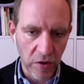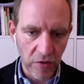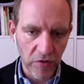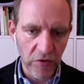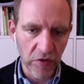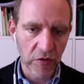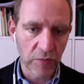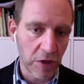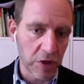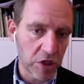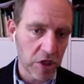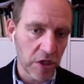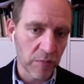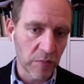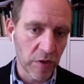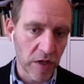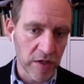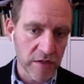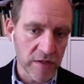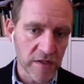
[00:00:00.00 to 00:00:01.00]
especially in
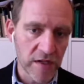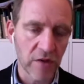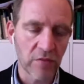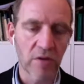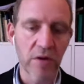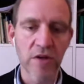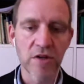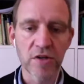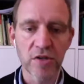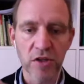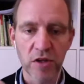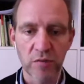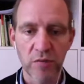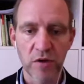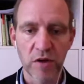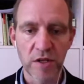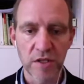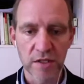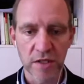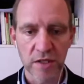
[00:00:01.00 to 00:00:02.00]
Bosnia, religious
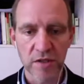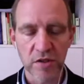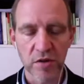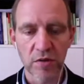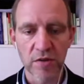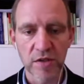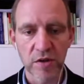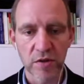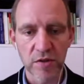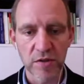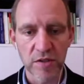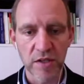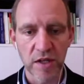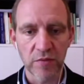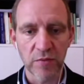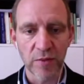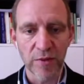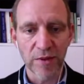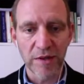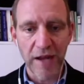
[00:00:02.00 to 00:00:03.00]
communities are so associated
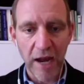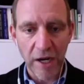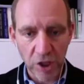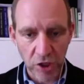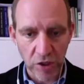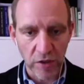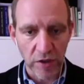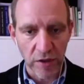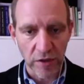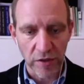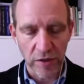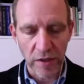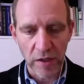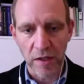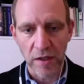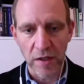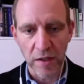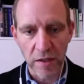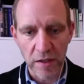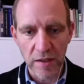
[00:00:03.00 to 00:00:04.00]
with
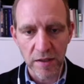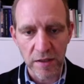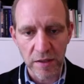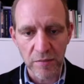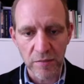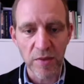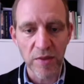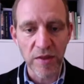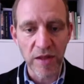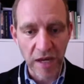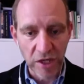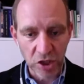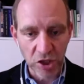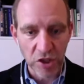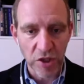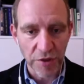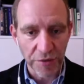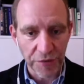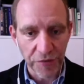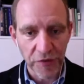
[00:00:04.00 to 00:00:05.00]
with
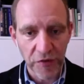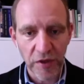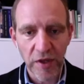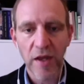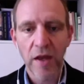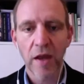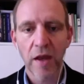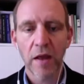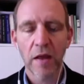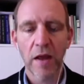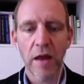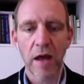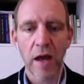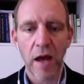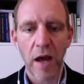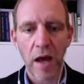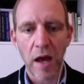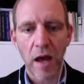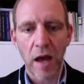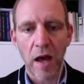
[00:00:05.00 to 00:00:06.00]
nations,
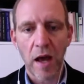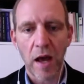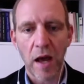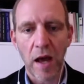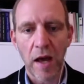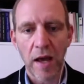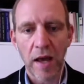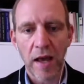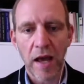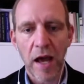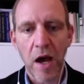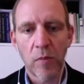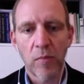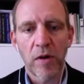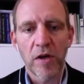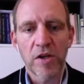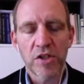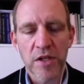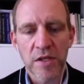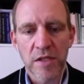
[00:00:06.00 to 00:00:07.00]
how
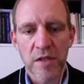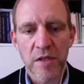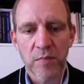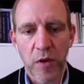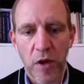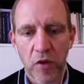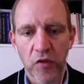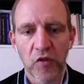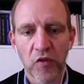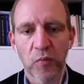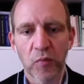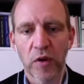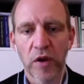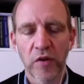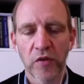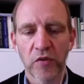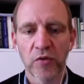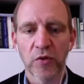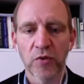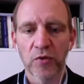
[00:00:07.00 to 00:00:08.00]
much is it possible in
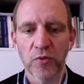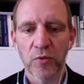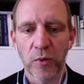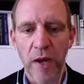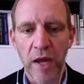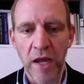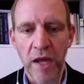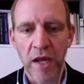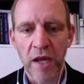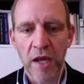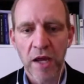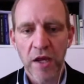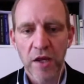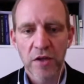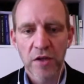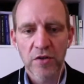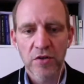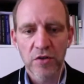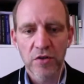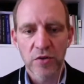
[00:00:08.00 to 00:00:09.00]
a certain way
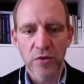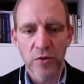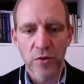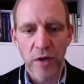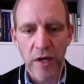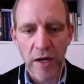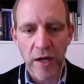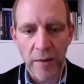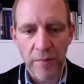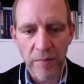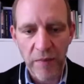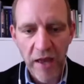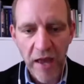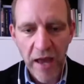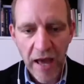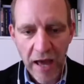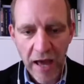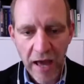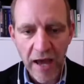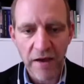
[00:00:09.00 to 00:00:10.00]
to
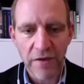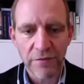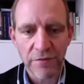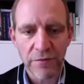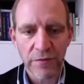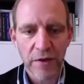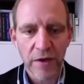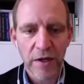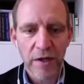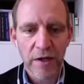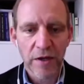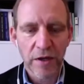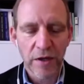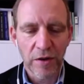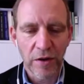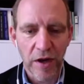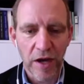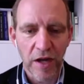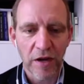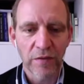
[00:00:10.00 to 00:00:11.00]
have,
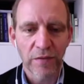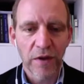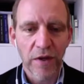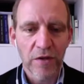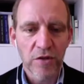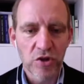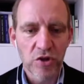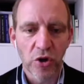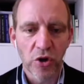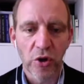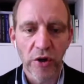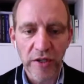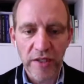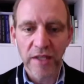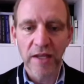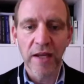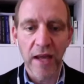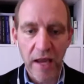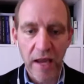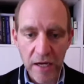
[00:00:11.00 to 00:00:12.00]
kind of joint
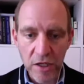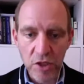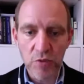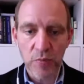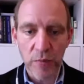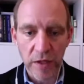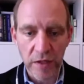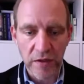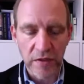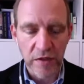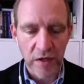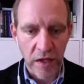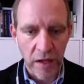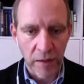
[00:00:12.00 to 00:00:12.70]
engagement,